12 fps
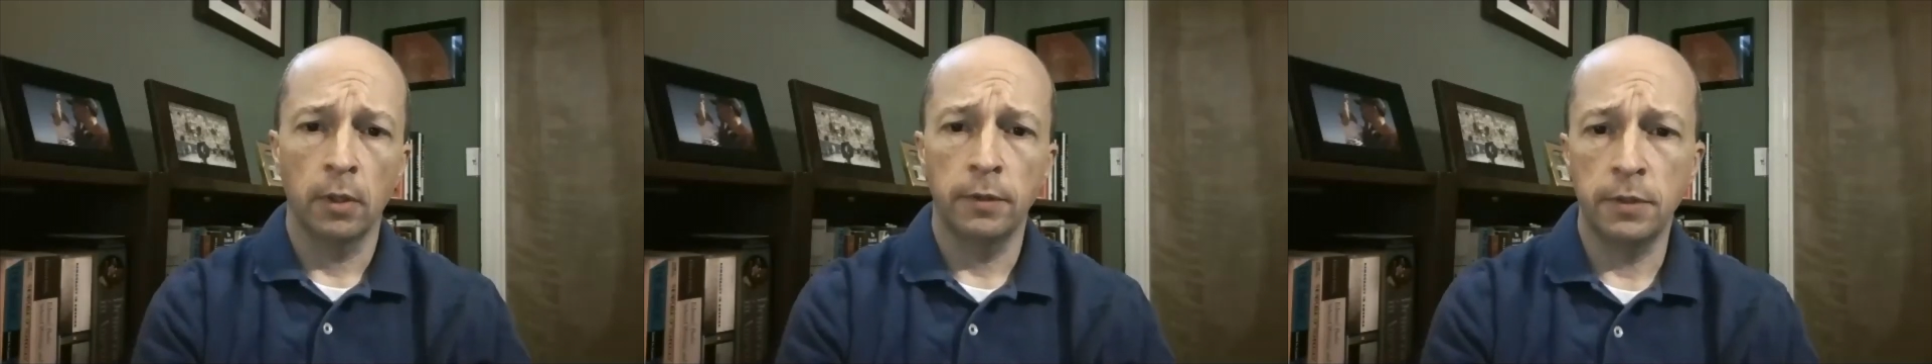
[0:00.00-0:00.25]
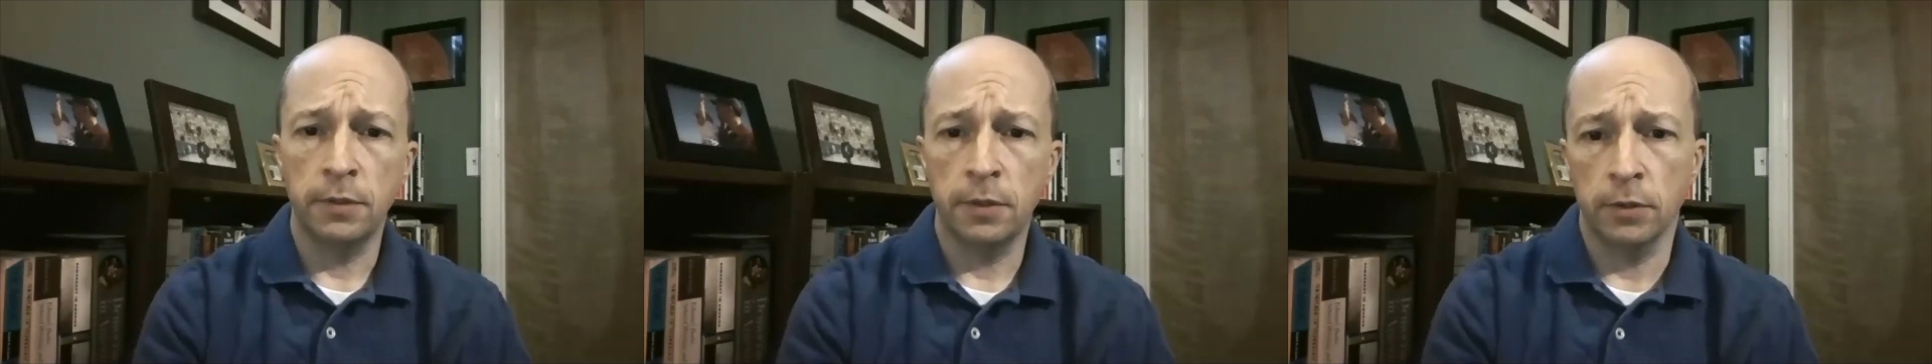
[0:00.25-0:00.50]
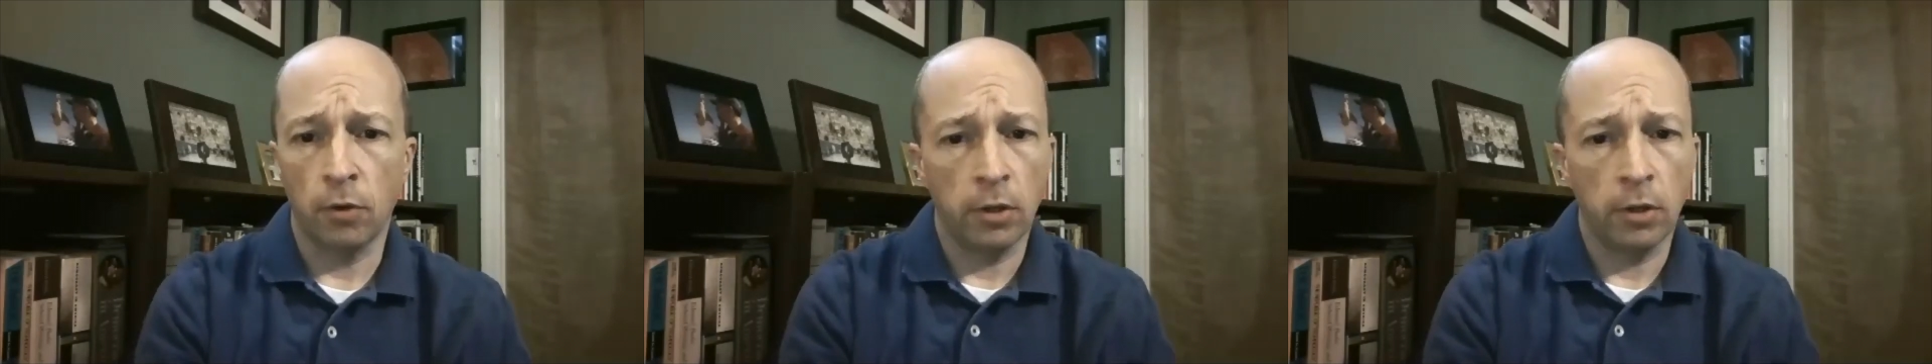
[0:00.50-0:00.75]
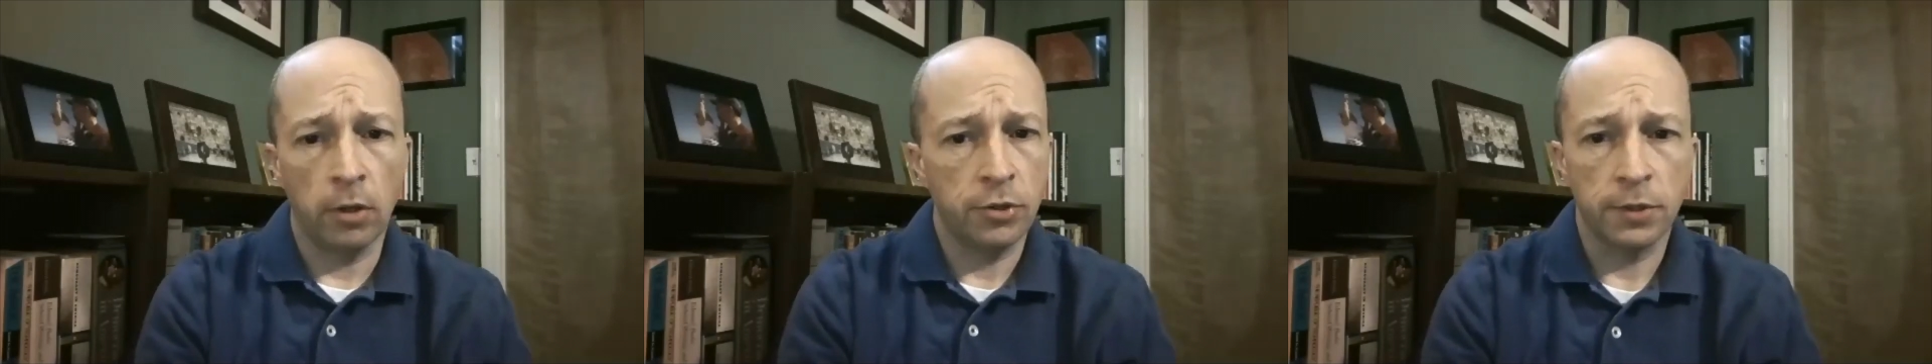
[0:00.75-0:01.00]
These things
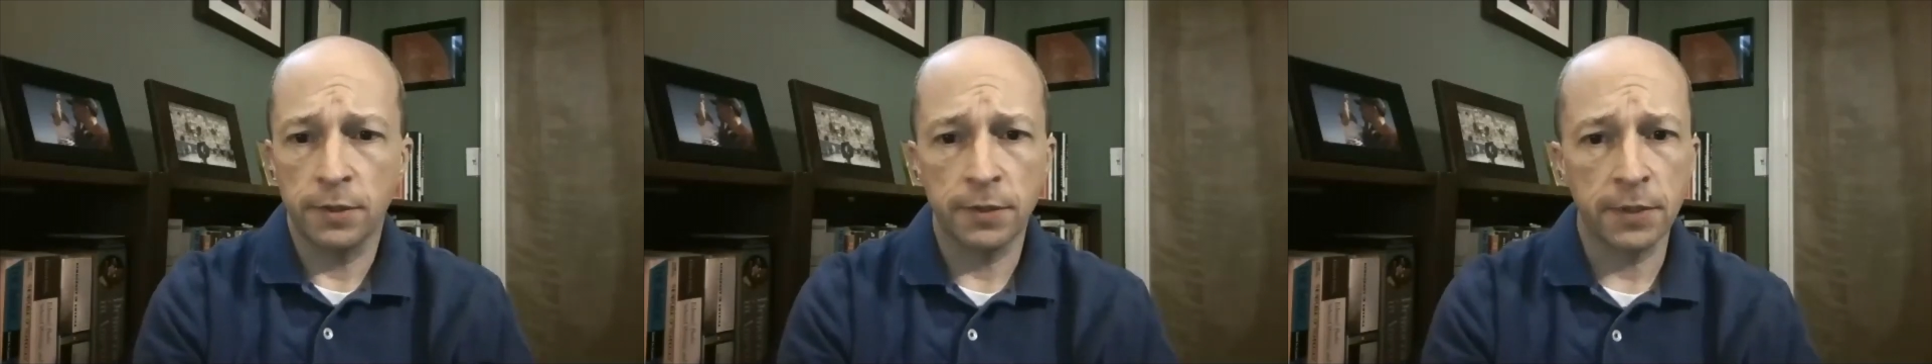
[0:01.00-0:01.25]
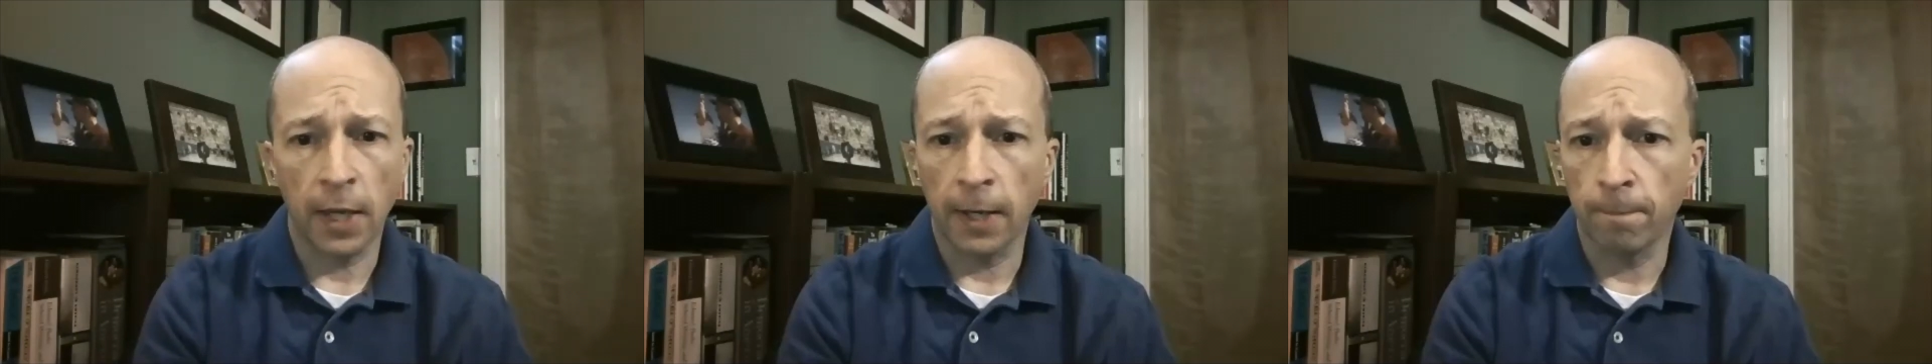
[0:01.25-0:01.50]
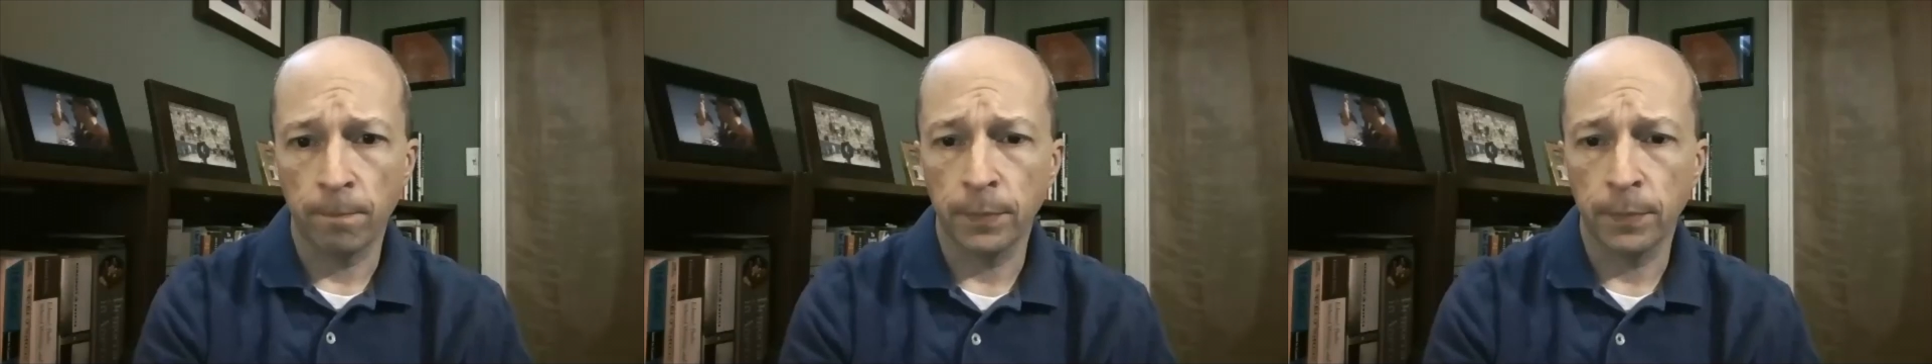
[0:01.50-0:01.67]
aren't just the same.